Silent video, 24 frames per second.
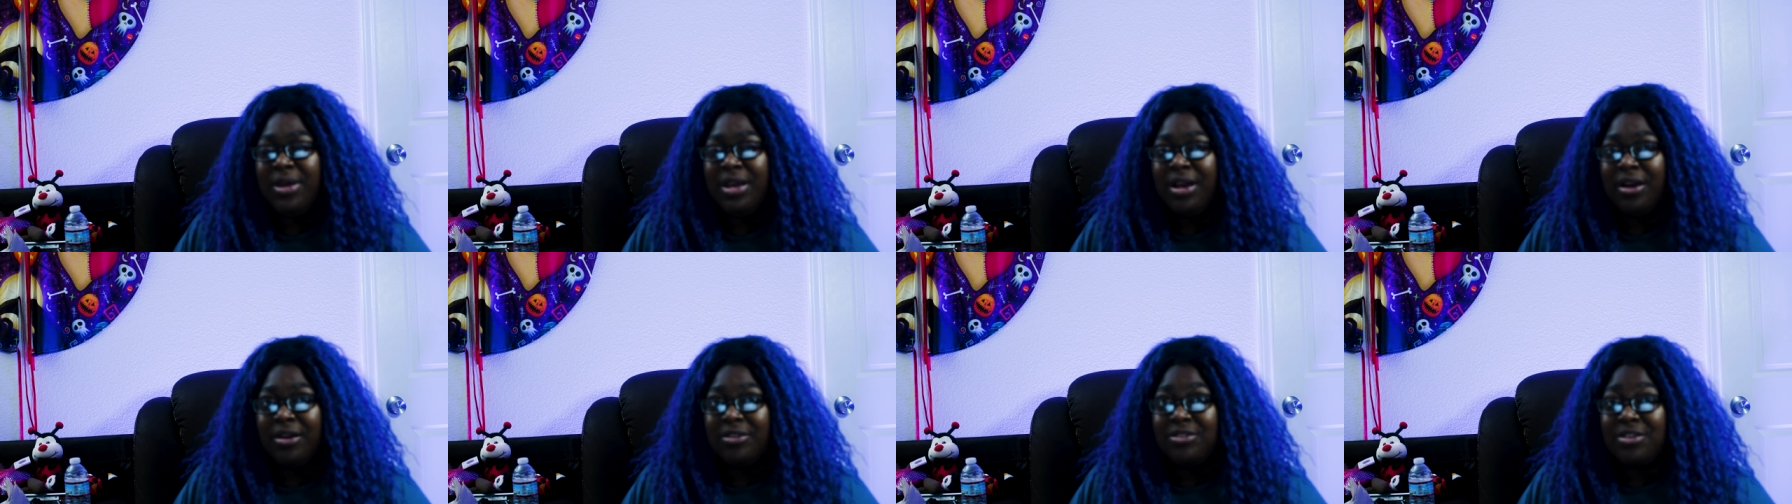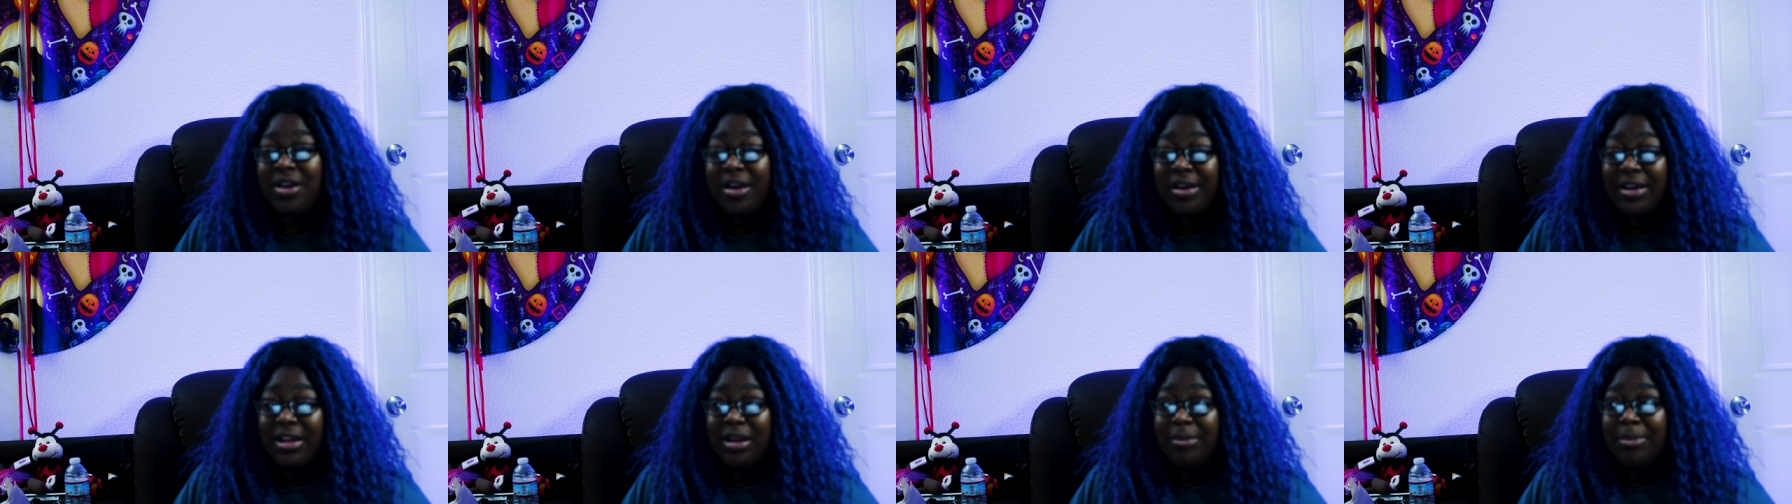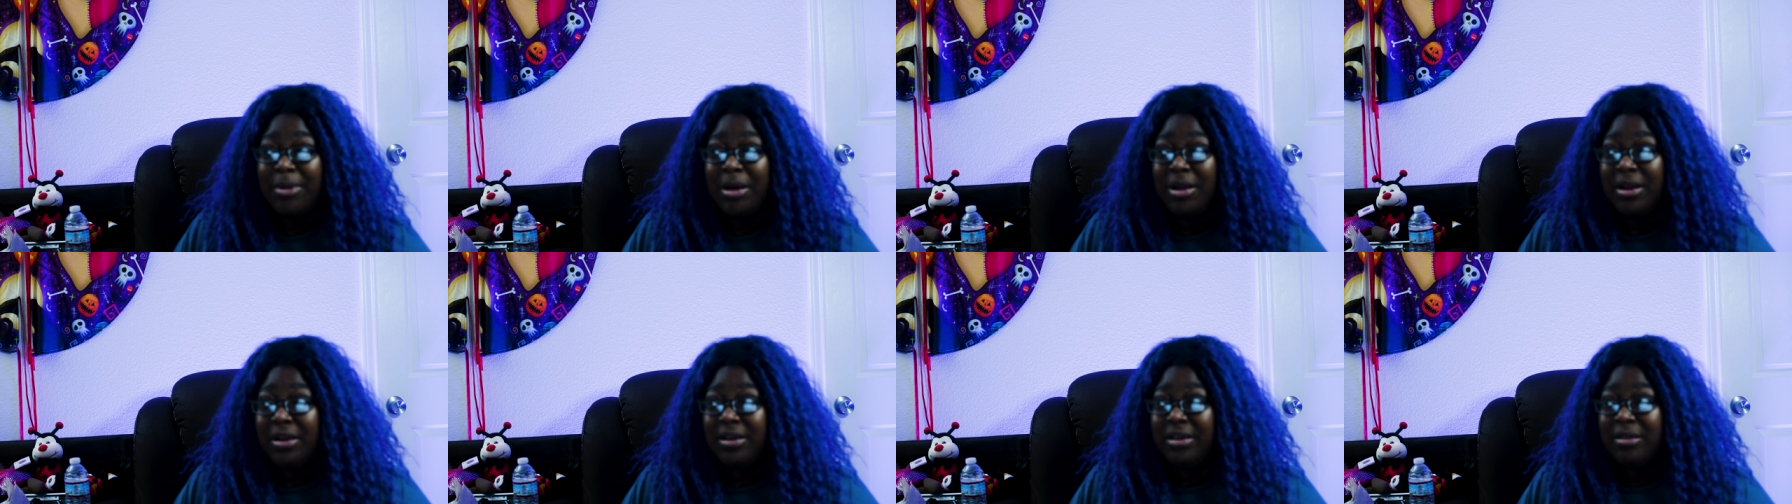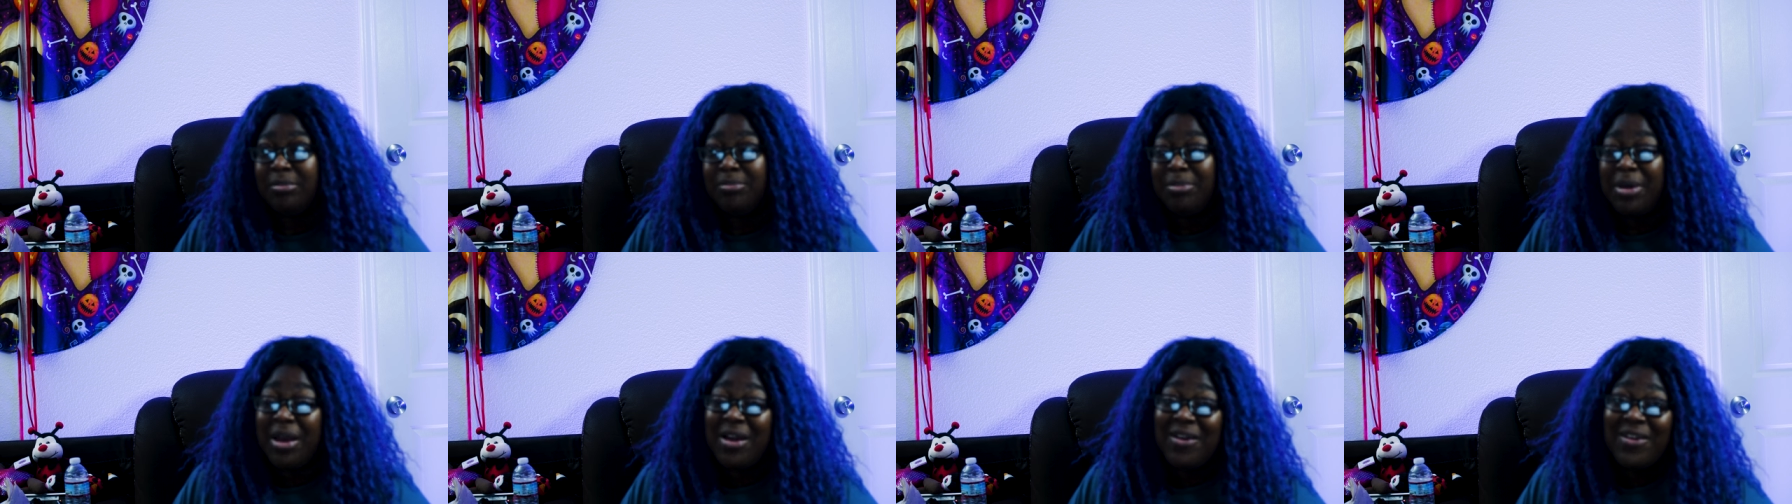we're talking about
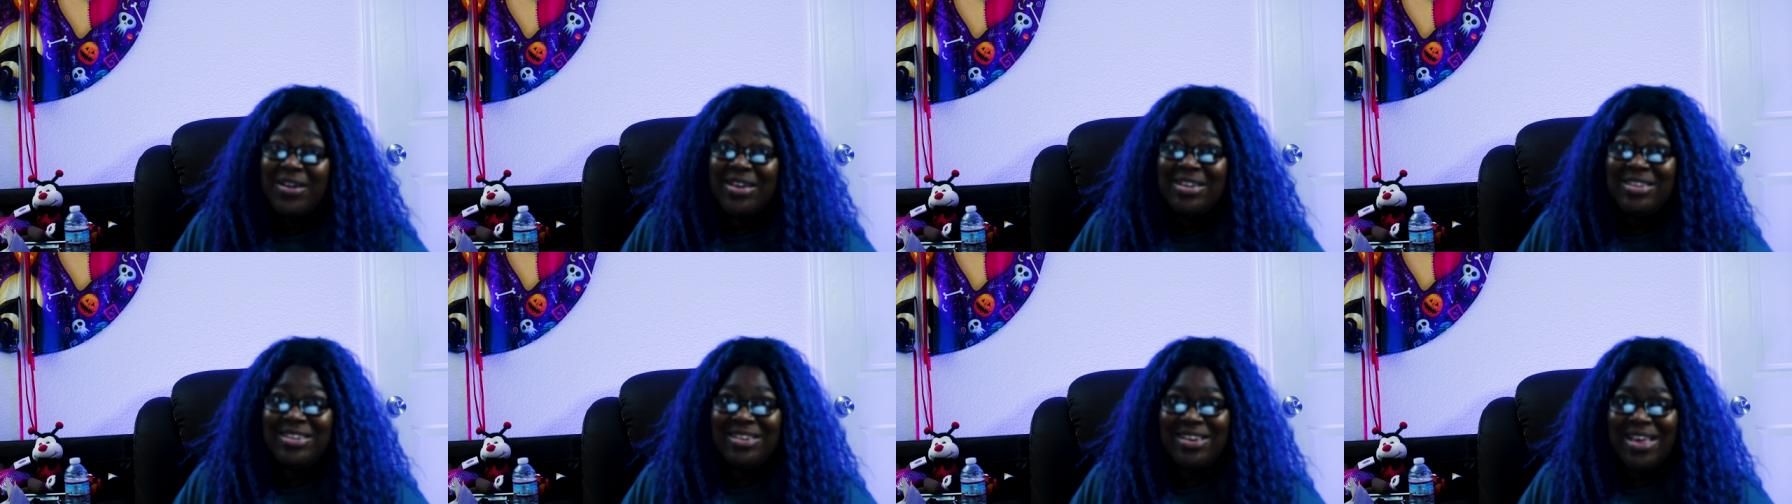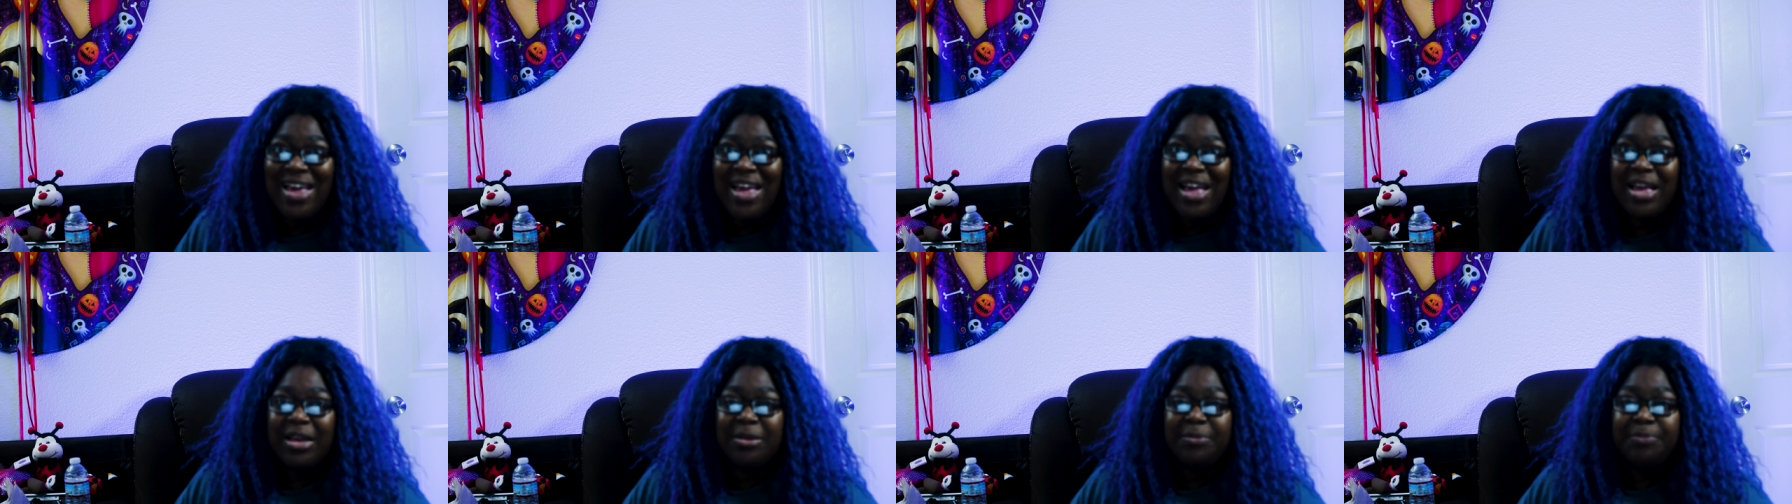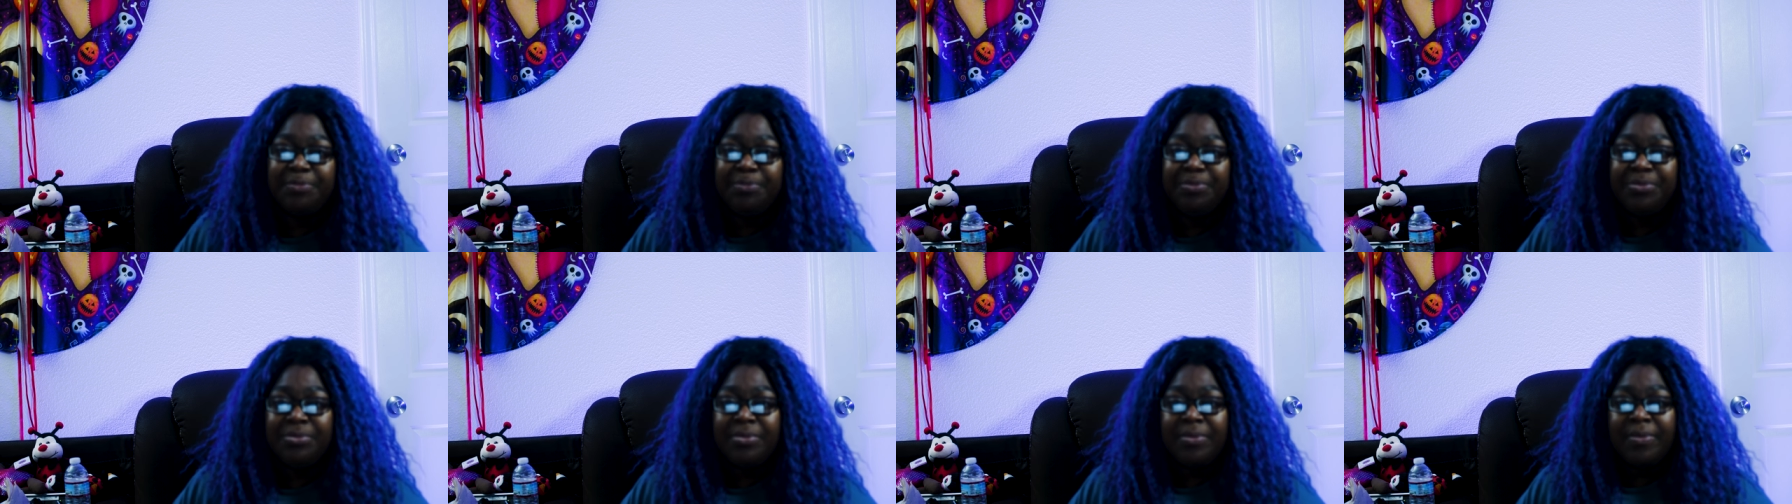and comparing today